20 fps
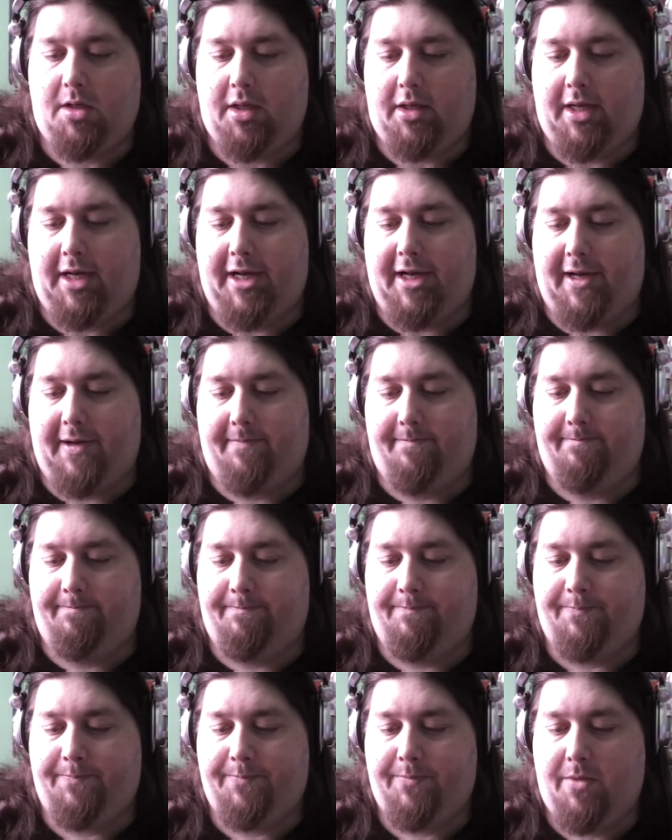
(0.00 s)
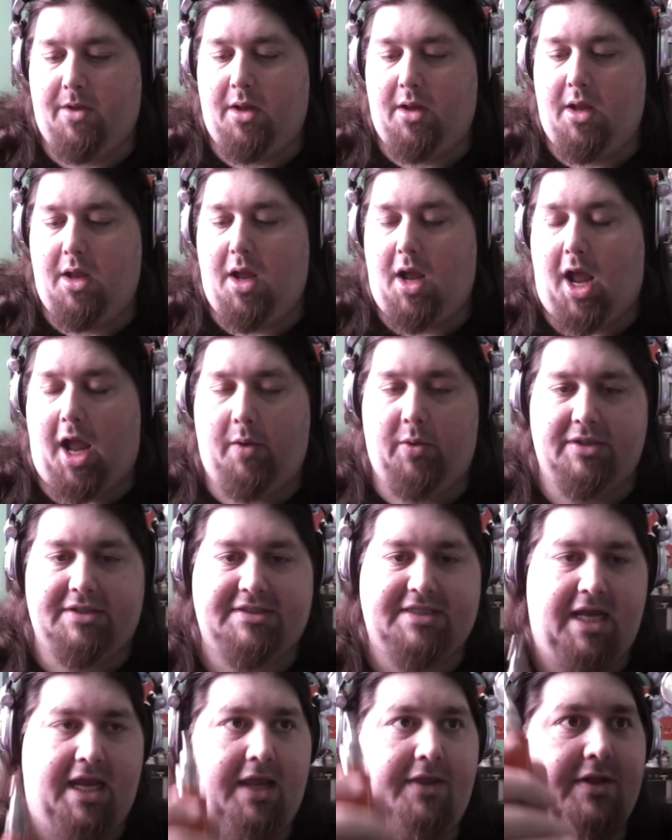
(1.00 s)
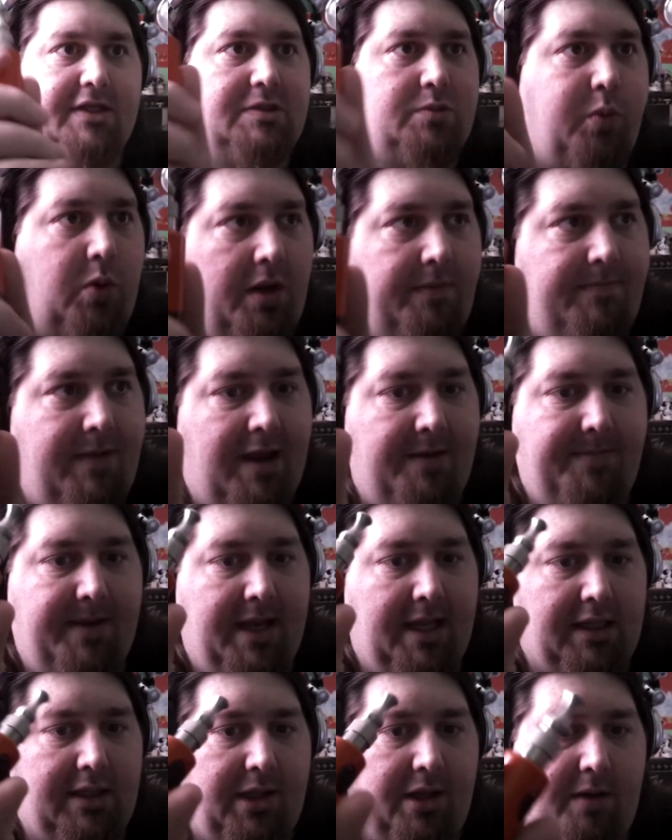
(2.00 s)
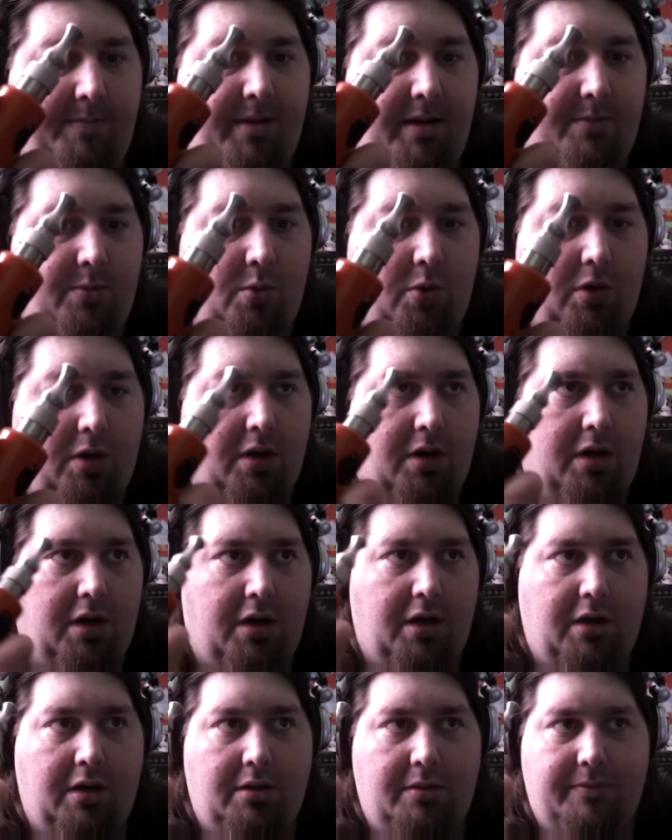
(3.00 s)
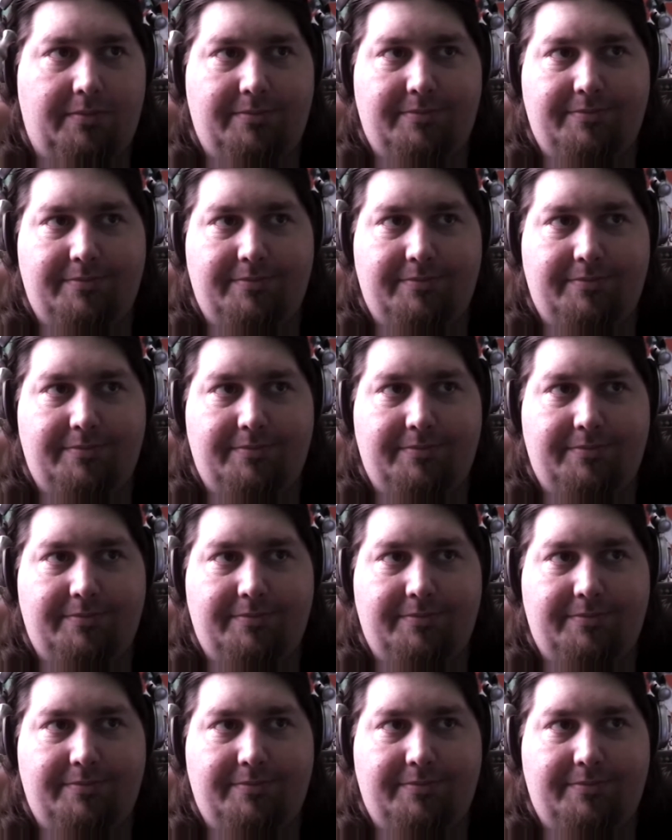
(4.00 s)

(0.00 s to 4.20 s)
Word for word: Um, I would say this one may be a little bit more,